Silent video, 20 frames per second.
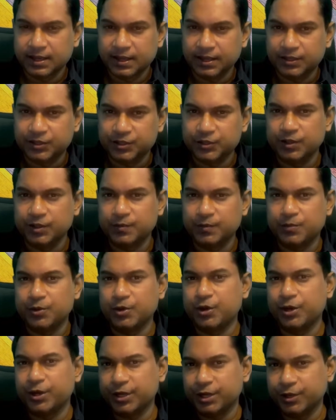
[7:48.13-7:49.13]
And so it
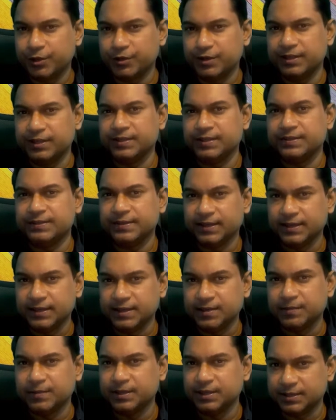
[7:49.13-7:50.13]
brought out the
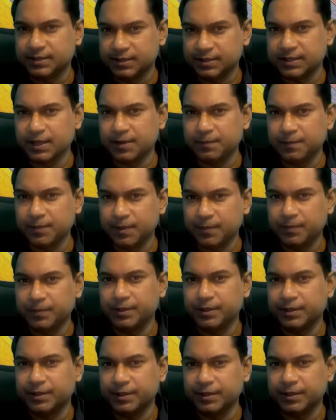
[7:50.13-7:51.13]
sentiment that
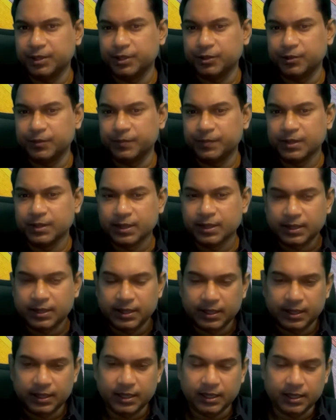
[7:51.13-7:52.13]
people,
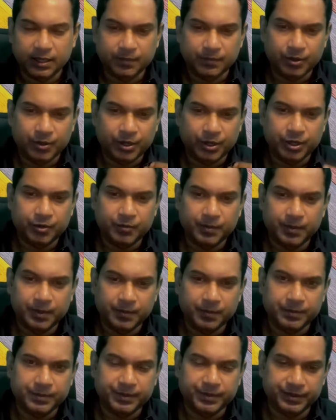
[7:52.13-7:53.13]
it brought out
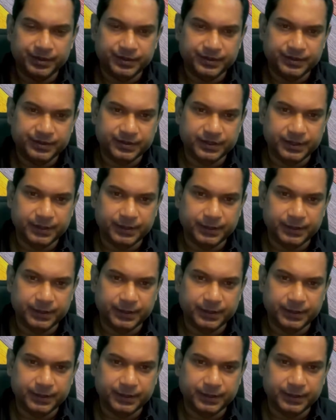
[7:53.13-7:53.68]
people's